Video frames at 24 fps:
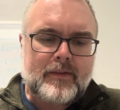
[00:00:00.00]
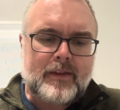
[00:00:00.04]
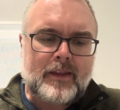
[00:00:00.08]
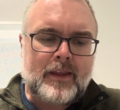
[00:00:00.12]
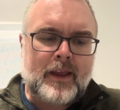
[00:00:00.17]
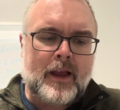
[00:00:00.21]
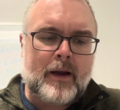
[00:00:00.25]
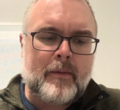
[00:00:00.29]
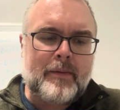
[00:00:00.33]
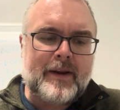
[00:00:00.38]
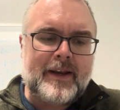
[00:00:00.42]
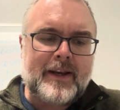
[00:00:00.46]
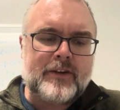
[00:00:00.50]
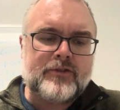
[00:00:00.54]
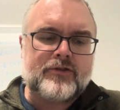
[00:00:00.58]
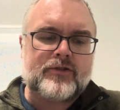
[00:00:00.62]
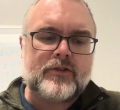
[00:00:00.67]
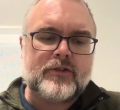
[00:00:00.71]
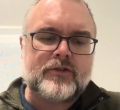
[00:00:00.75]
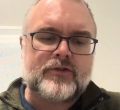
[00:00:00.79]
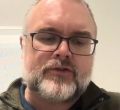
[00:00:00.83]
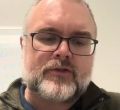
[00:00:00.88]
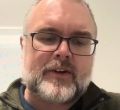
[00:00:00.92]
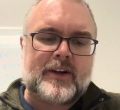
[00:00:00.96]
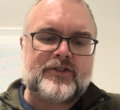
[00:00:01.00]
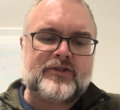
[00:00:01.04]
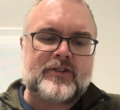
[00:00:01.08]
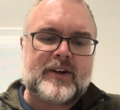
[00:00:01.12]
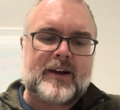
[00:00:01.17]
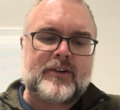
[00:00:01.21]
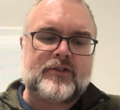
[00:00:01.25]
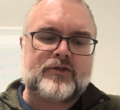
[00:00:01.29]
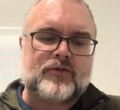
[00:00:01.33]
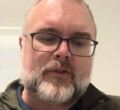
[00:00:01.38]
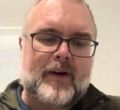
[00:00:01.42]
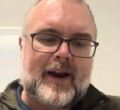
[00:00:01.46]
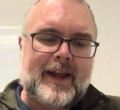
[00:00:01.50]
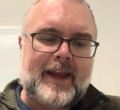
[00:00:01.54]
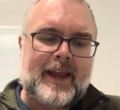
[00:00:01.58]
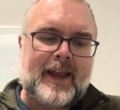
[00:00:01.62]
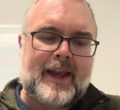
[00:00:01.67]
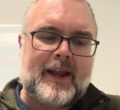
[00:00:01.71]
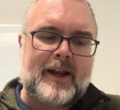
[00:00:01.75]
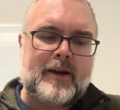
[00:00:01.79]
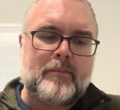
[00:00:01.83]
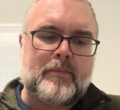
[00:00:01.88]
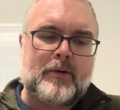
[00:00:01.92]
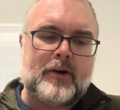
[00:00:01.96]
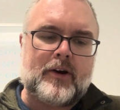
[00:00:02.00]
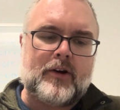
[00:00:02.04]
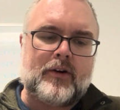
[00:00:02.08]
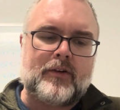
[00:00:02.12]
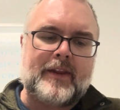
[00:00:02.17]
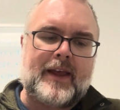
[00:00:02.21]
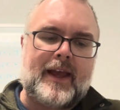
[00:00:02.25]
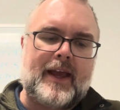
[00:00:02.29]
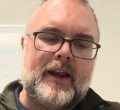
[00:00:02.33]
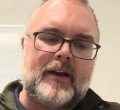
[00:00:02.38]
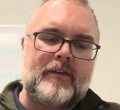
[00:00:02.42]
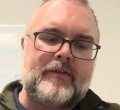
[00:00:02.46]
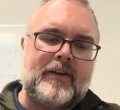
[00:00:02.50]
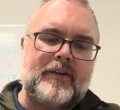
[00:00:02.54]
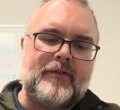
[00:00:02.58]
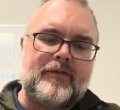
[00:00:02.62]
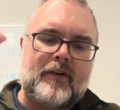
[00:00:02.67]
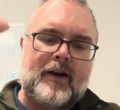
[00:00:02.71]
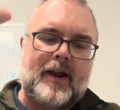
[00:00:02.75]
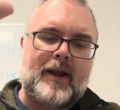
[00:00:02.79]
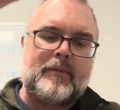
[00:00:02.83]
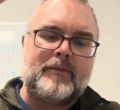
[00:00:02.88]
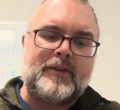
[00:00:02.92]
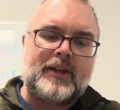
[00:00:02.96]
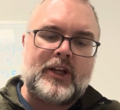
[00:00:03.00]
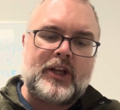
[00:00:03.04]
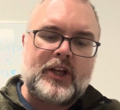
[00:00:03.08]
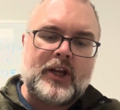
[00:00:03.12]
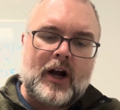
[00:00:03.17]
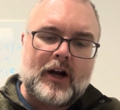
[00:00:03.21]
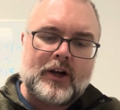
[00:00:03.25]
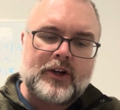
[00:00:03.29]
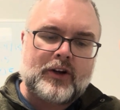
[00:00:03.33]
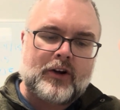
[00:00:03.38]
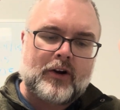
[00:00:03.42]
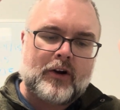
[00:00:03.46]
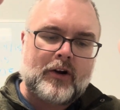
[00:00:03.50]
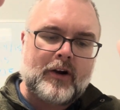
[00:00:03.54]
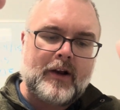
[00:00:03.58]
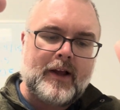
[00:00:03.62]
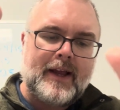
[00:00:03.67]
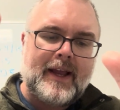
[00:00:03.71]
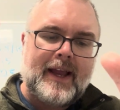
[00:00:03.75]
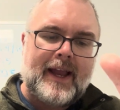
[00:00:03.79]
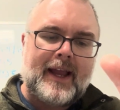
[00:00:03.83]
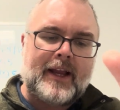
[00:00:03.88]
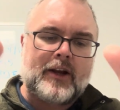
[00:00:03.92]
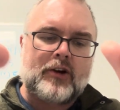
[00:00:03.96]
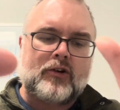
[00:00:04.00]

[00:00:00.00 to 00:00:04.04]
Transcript: but Israel stretched out his right hand and put it on the head of Ephraim, the younger, and